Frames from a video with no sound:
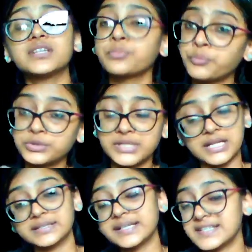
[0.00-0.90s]

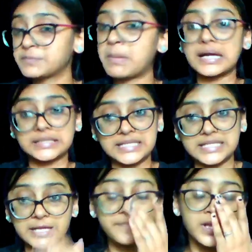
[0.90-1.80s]
Monera, that is
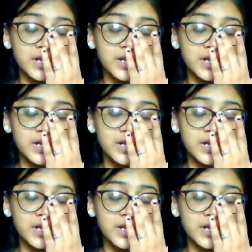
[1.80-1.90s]
bacteria.